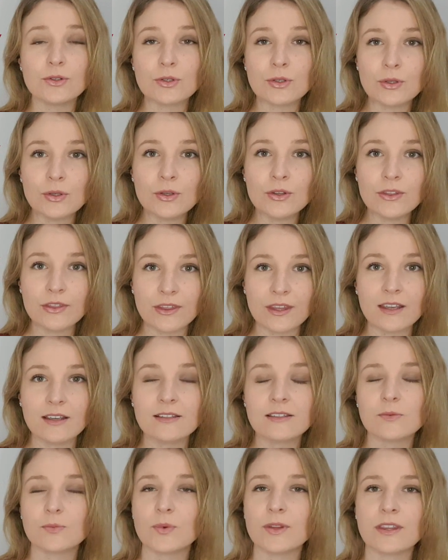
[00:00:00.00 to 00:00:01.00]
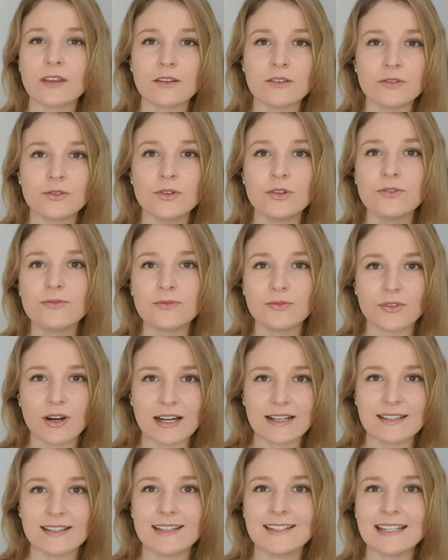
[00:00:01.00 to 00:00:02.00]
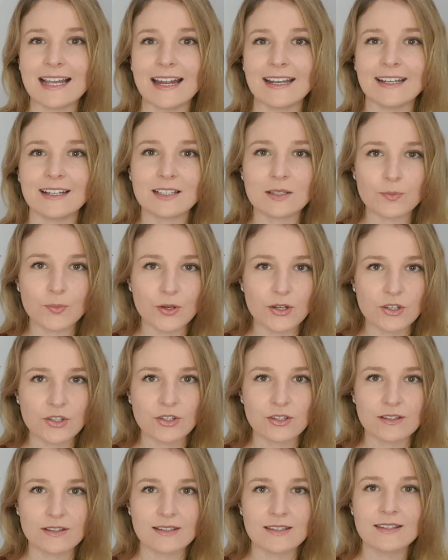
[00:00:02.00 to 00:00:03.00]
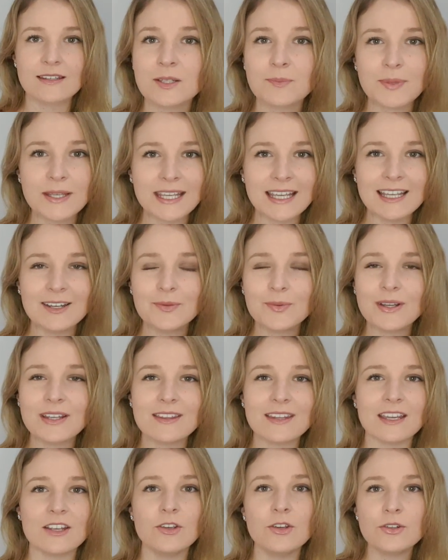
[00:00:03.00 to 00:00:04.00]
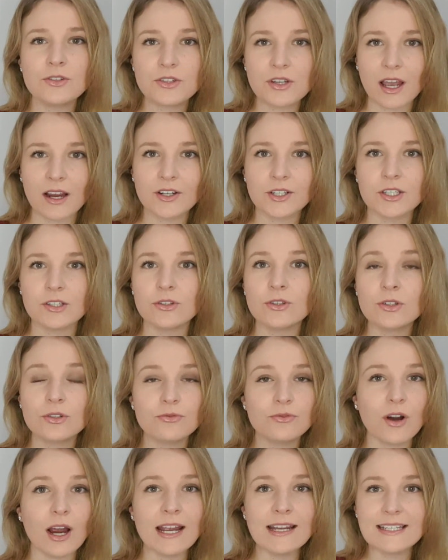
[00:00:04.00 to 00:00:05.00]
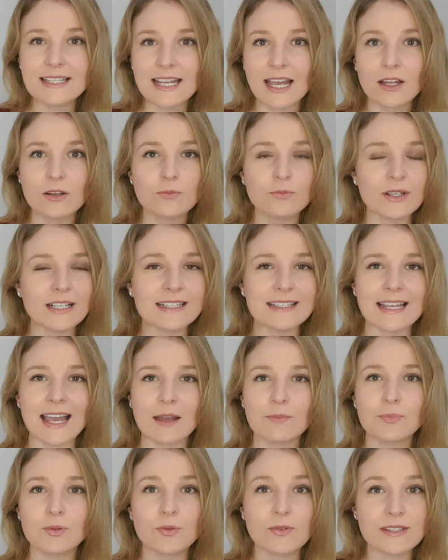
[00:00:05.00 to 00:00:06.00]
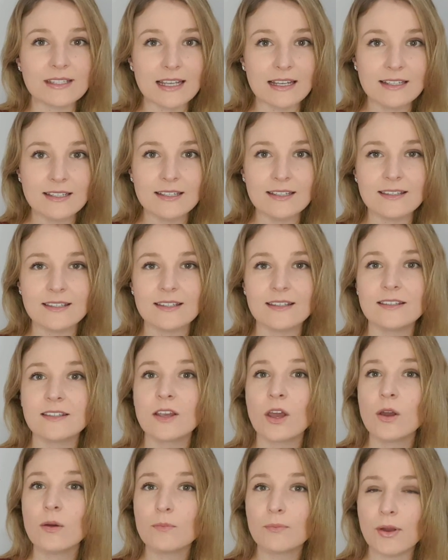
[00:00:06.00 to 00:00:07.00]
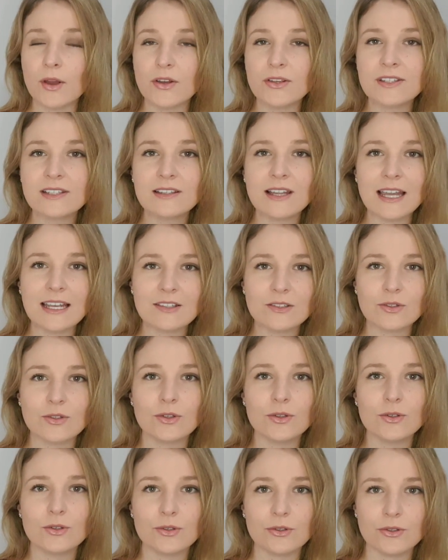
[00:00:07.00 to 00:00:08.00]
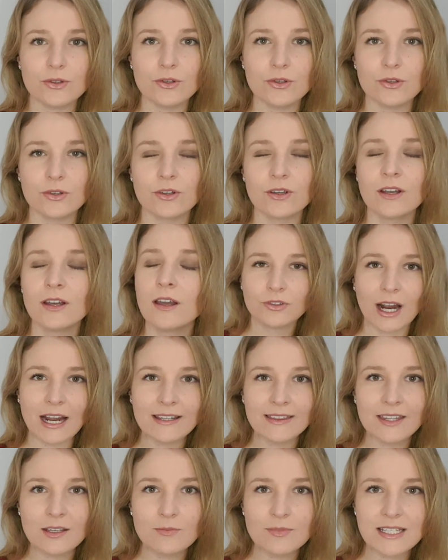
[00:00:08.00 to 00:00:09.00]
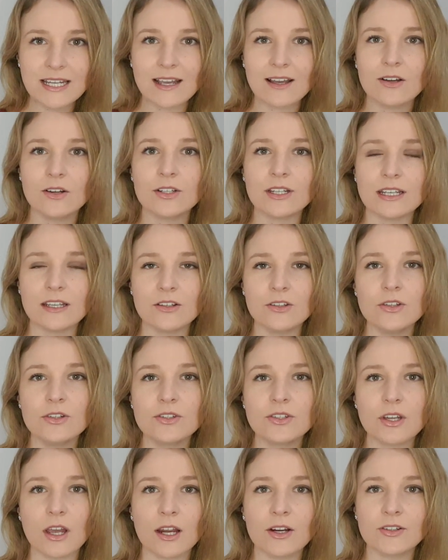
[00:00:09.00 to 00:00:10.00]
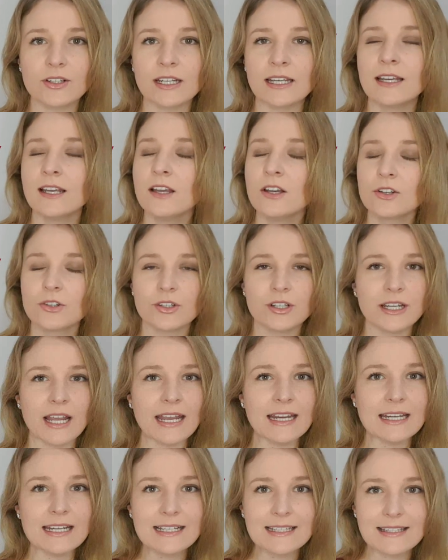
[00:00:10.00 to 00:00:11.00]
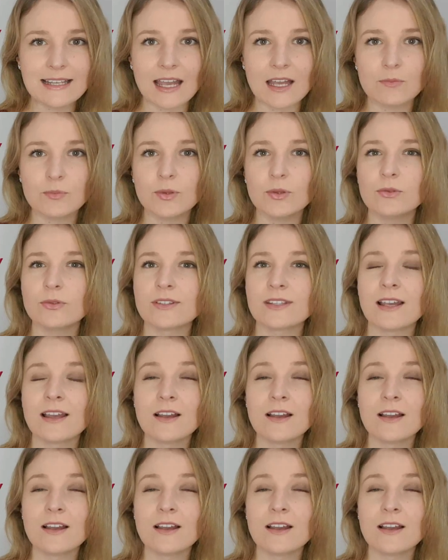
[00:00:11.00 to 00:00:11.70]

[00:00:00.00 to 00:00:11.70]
two things with these new phrases and expressions. To begin with, in your diary, you could write down example sentences personalized to you. Write them down in your diary, create examples,